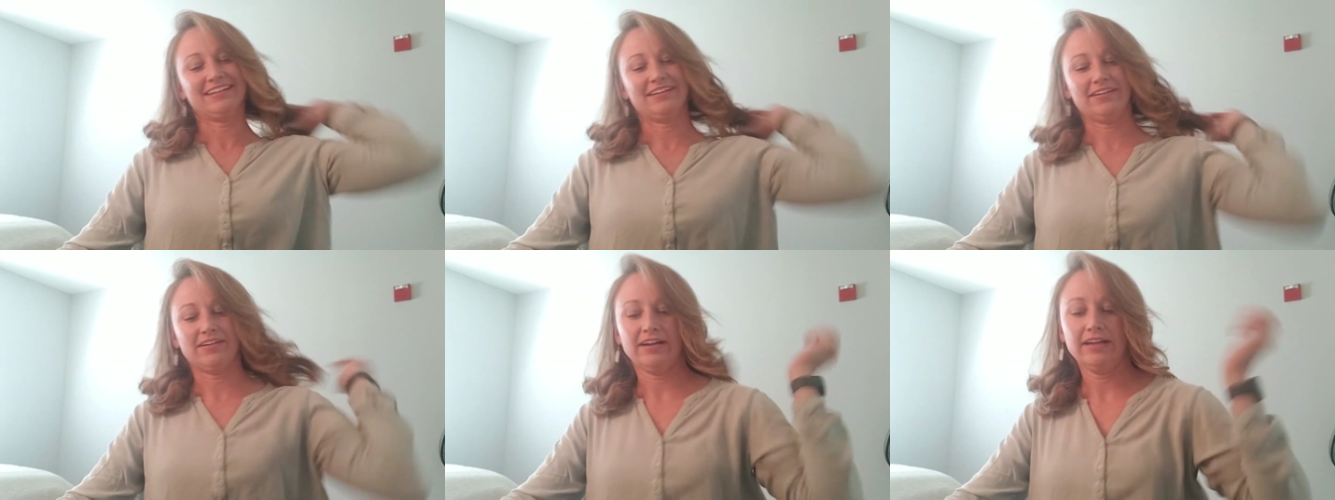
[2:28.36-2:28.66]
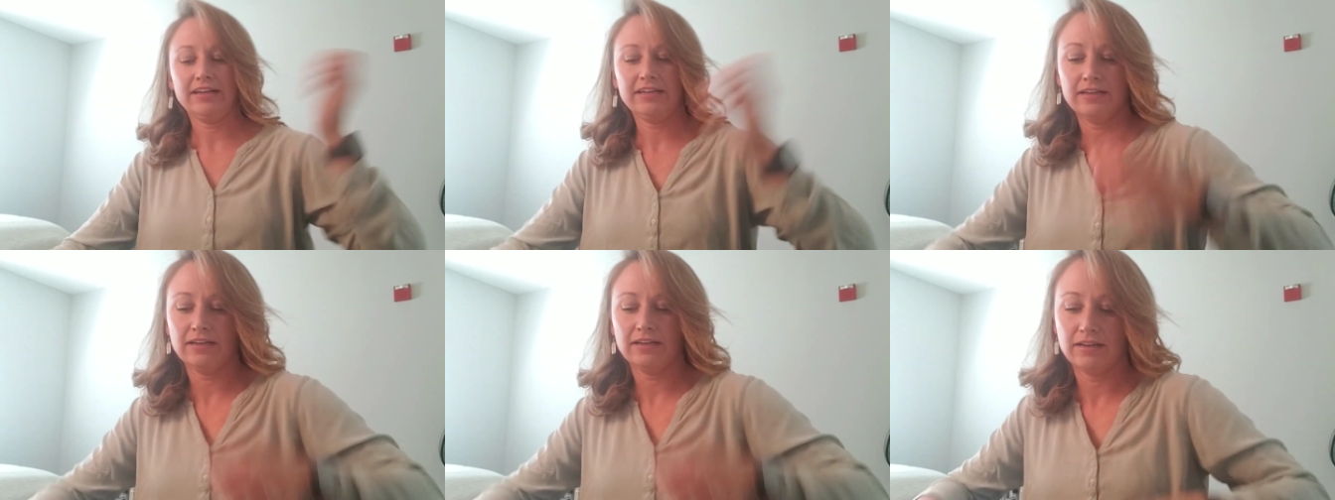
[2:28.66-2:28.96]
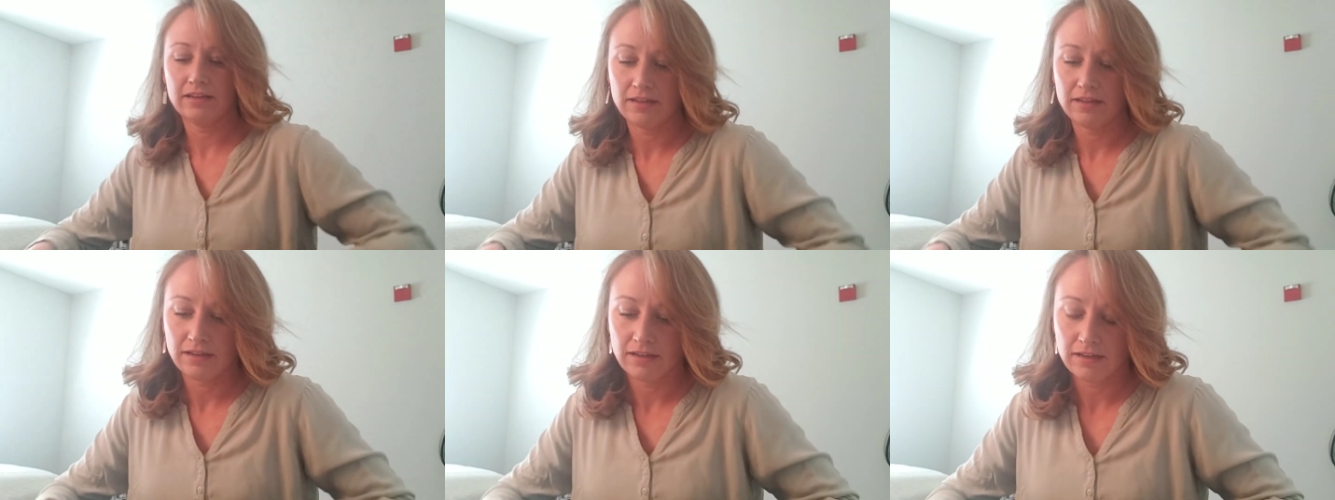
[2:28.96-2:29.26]
All right.
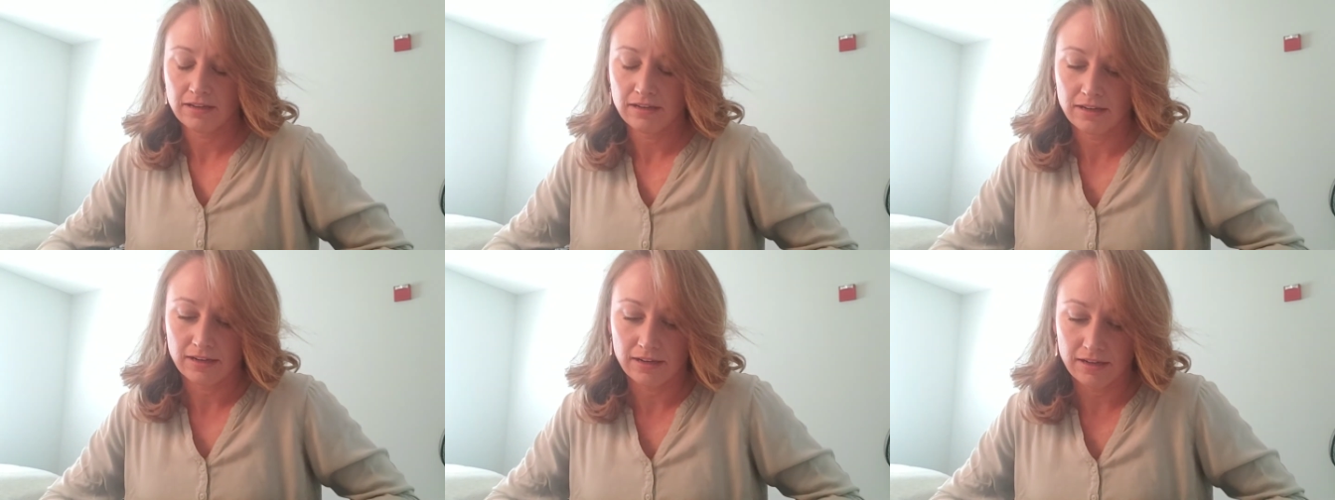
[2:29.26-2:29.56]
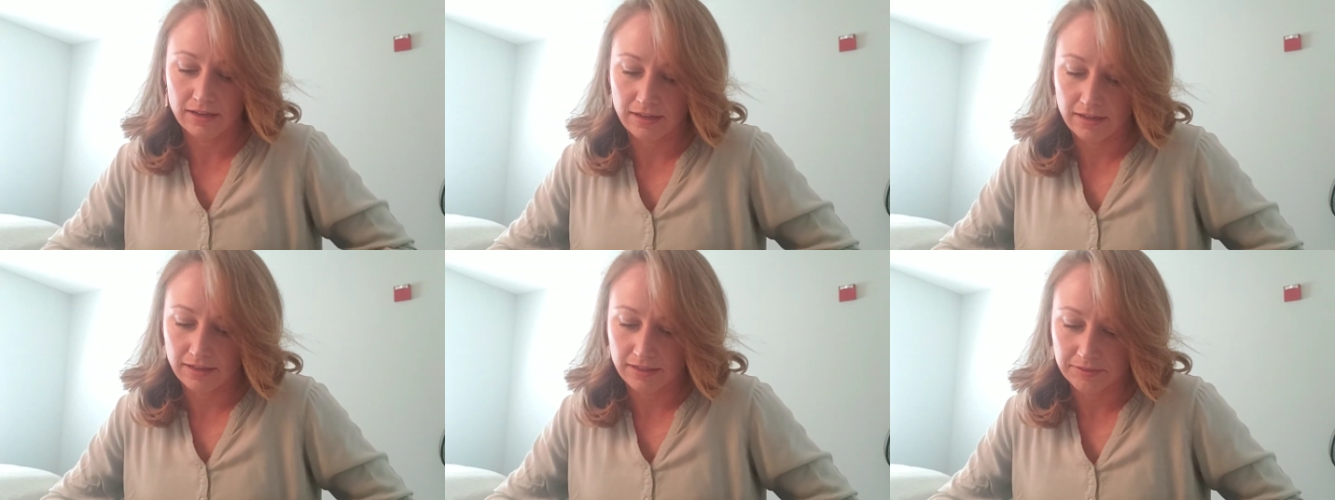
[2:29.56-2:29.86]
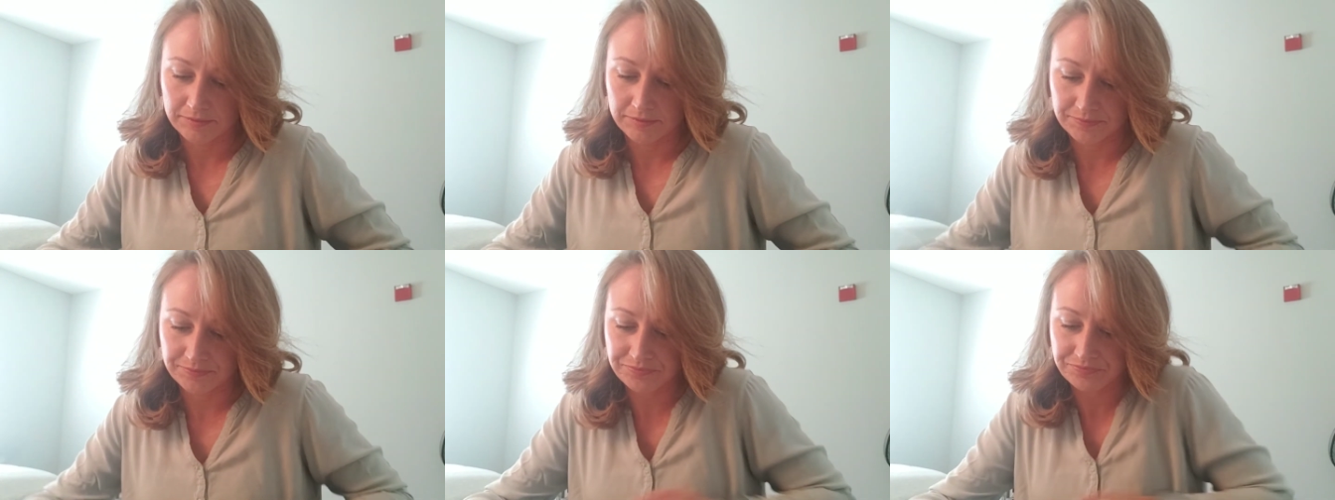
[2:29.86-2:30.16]

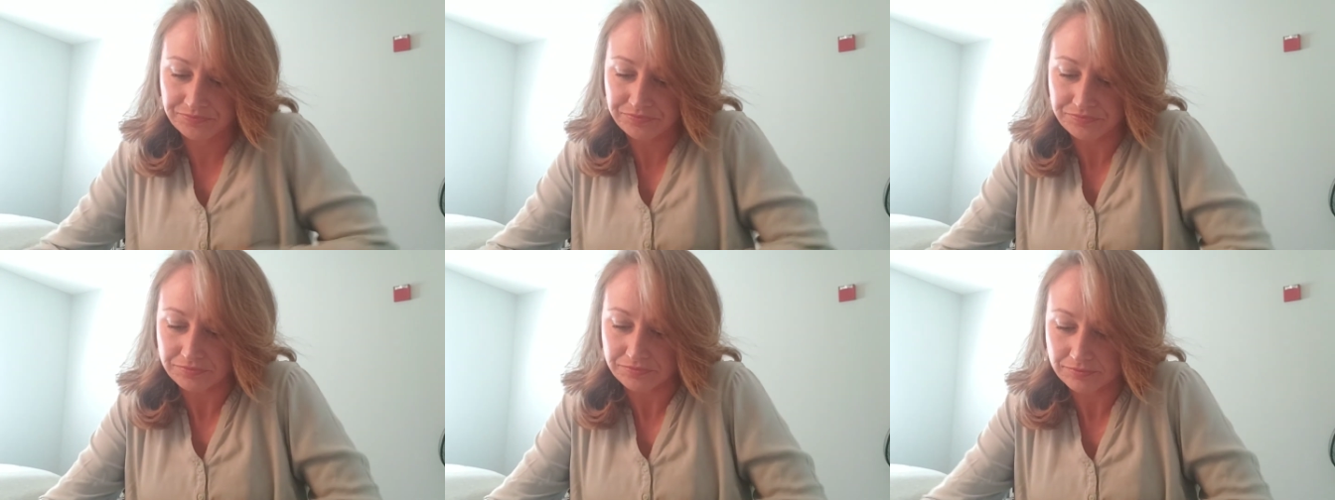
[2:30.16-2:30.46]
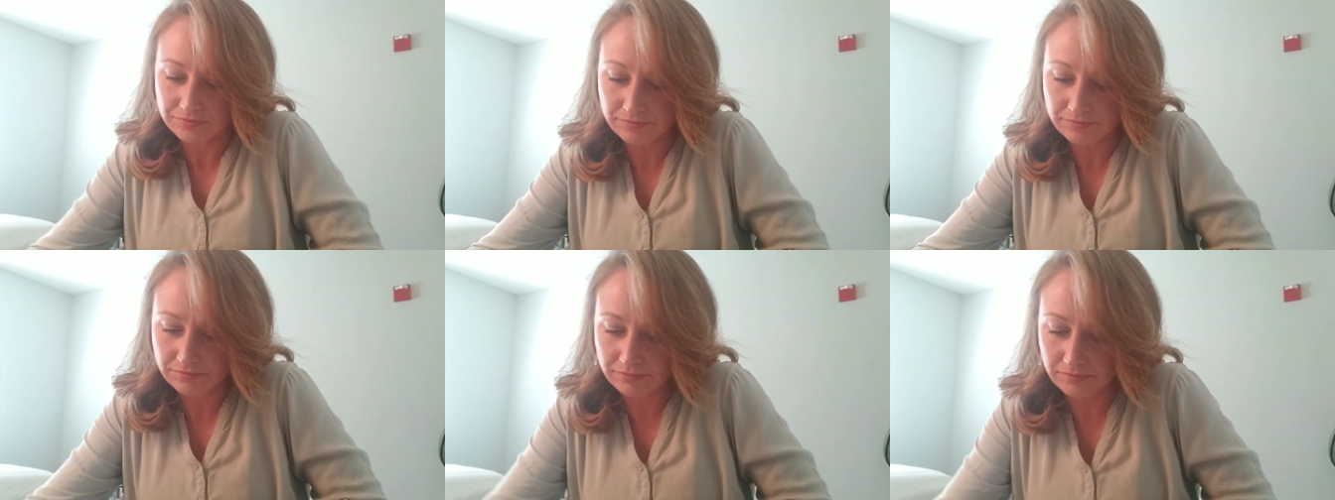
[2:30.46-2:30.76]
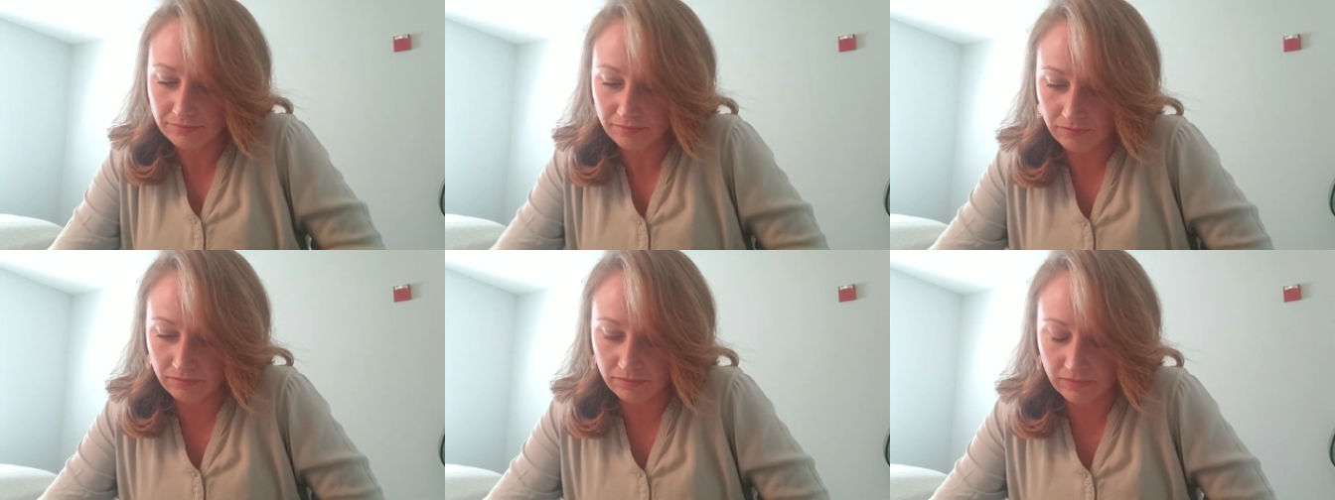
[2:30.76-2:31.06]
Um,
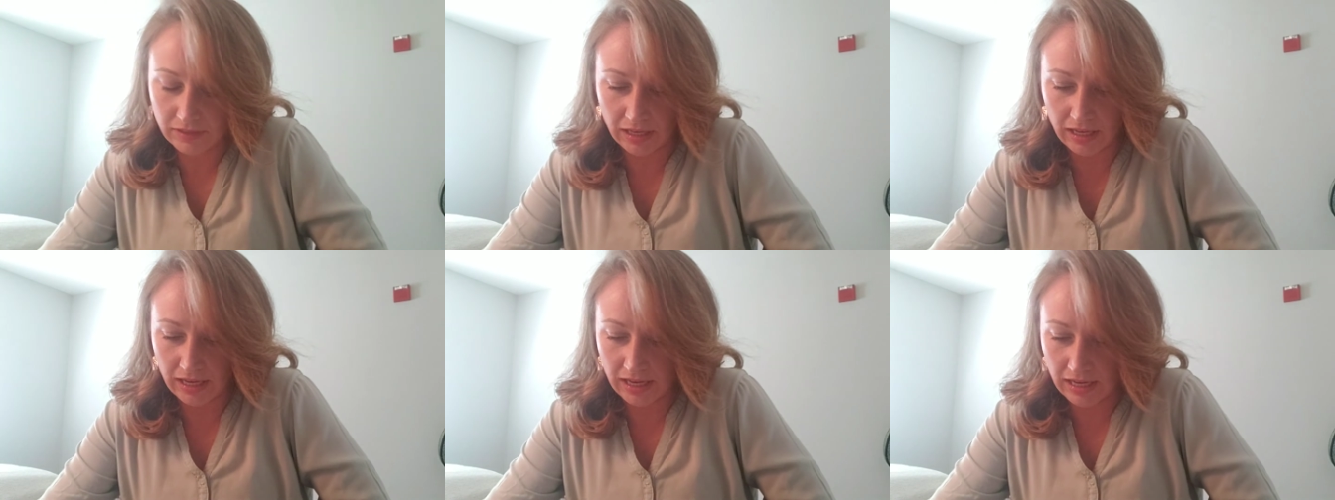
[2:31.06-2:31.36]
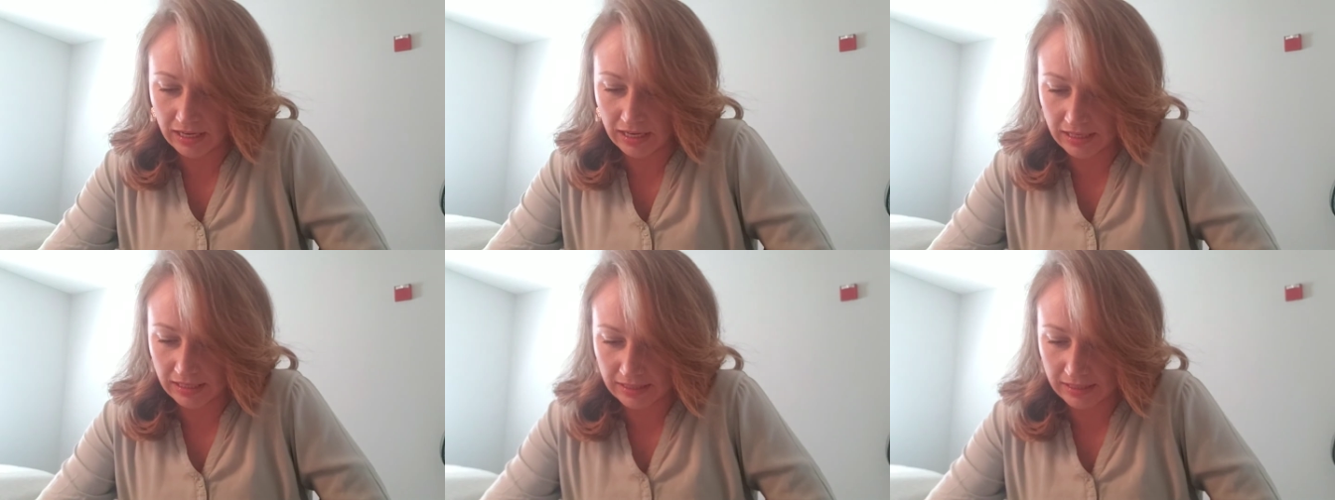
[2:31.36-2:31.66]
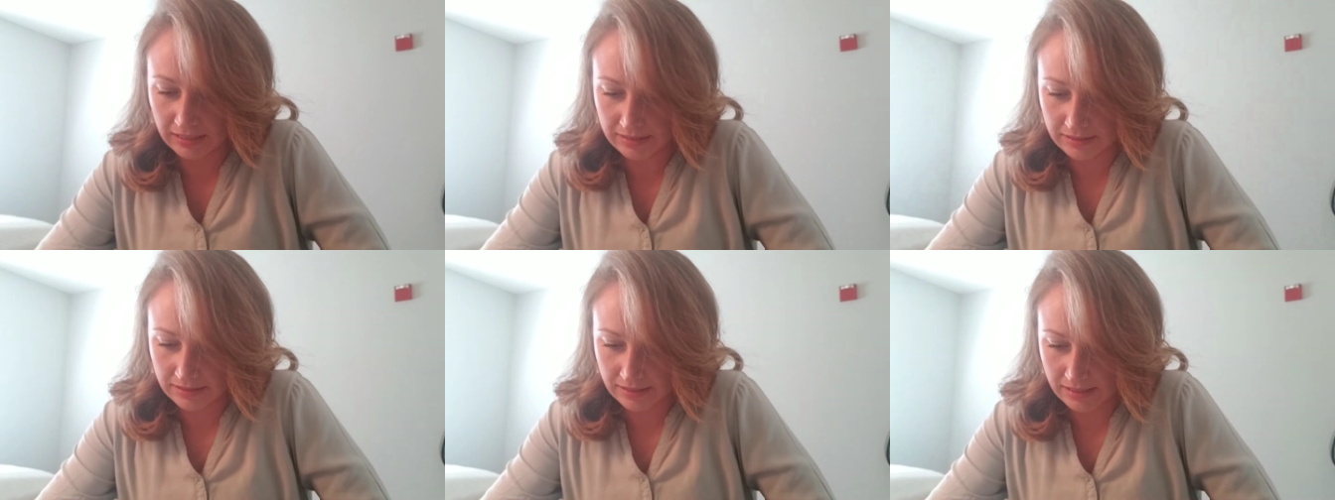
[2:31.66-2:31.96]

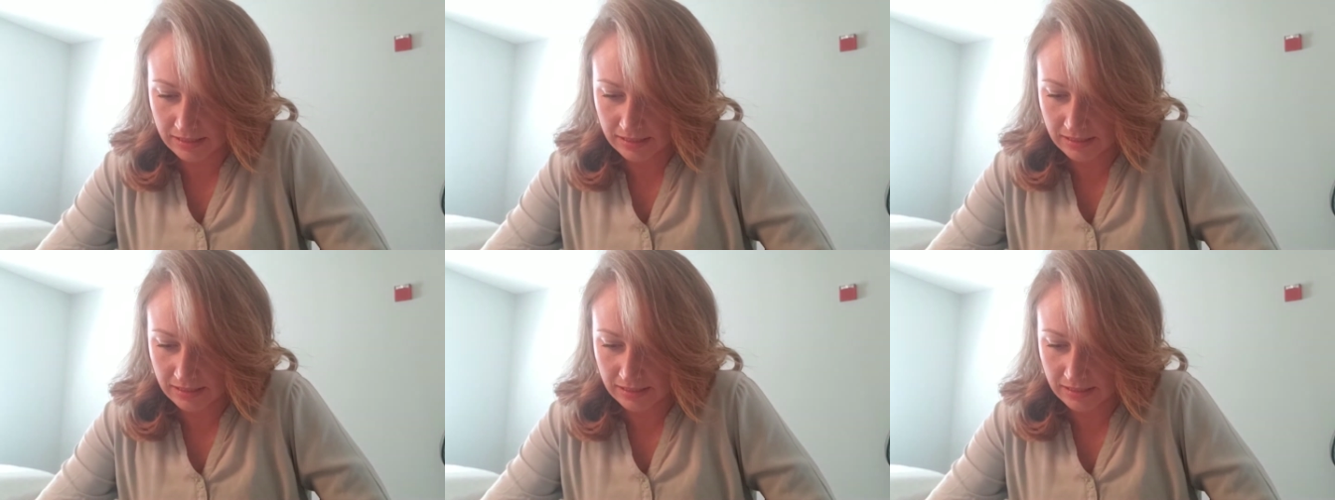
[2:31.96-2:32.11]
and